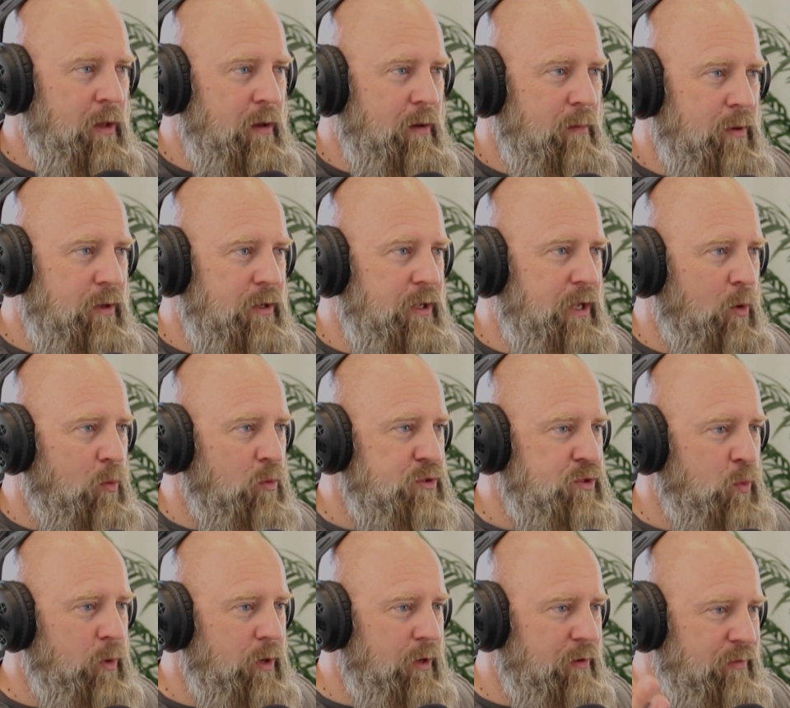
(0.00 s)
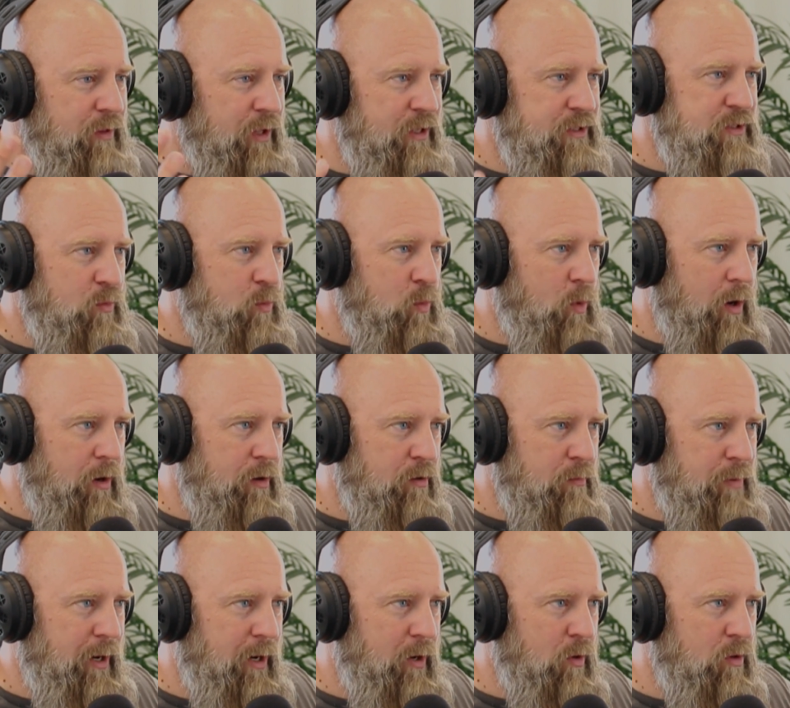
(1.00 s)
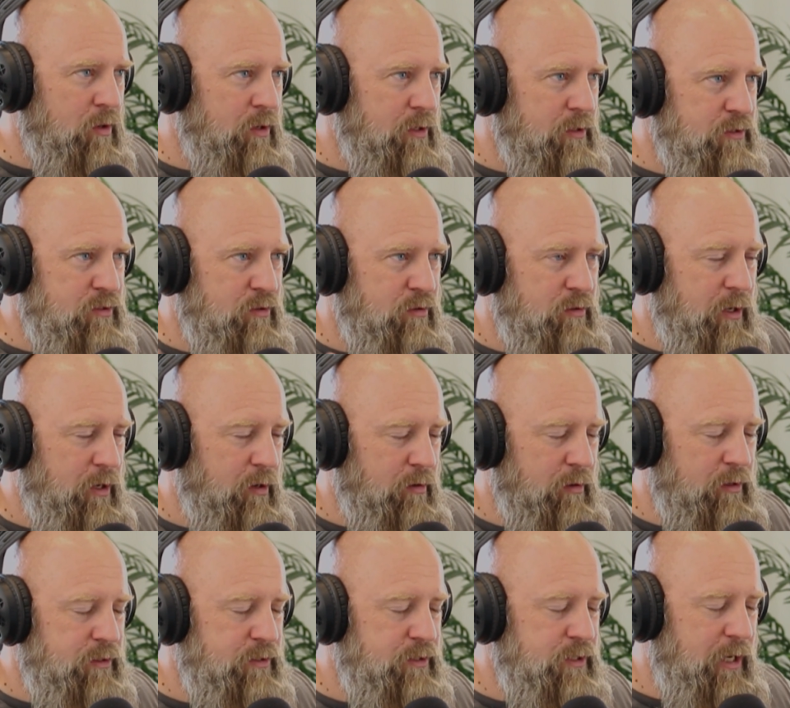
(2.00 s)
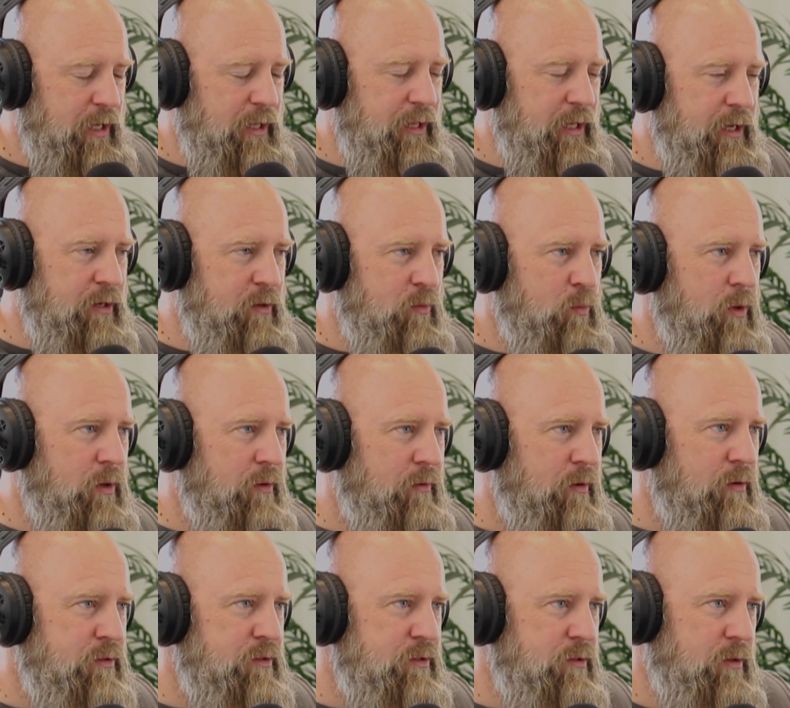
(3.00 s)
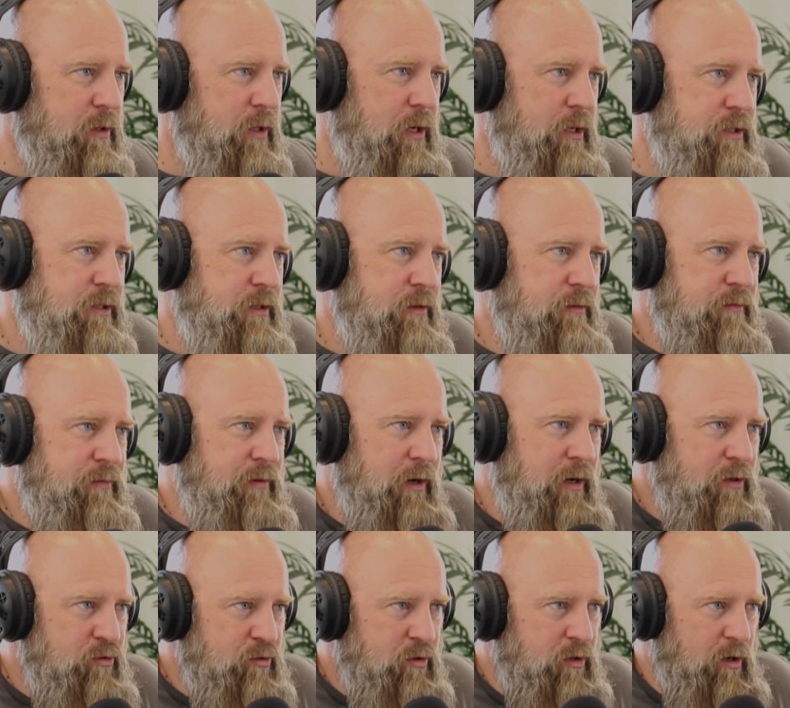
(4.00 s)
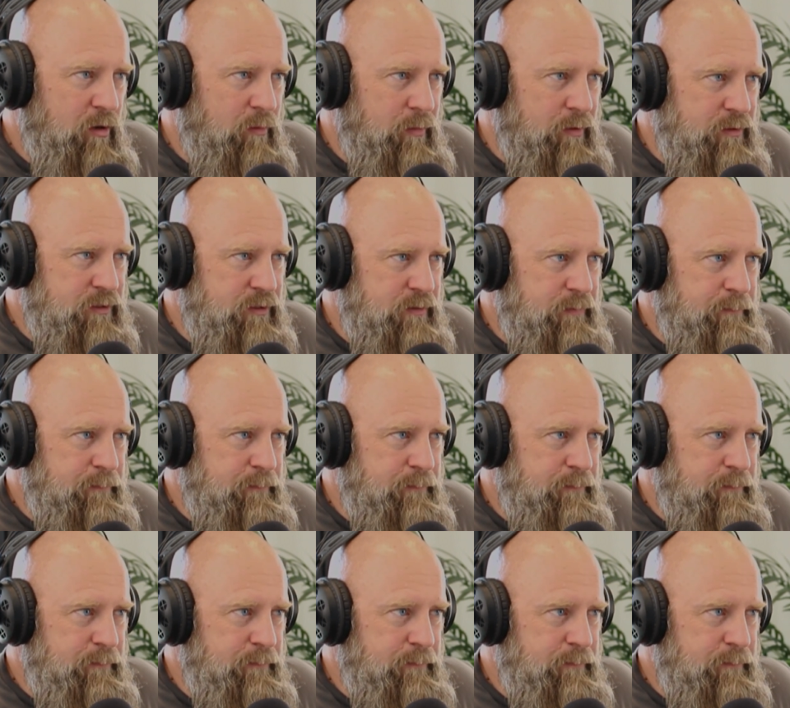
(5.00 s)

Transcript: But yeah, so we have lots of water power in certain areas, and then we have also lots of hydrocarbons.